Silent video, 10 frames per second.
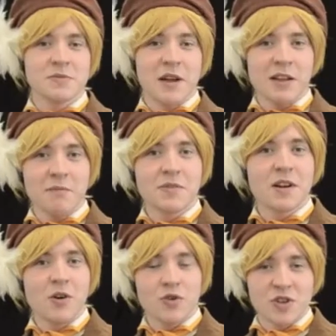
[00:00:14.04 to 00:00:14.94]
Benny,
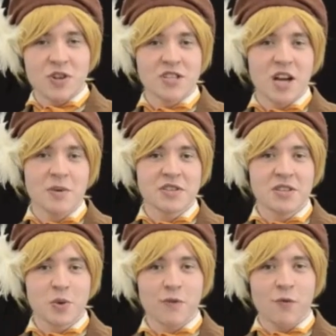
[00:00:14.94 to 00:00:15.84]
also known as
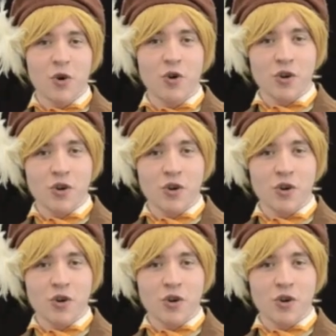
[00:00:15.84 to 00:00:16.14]
DarkMessiah24 on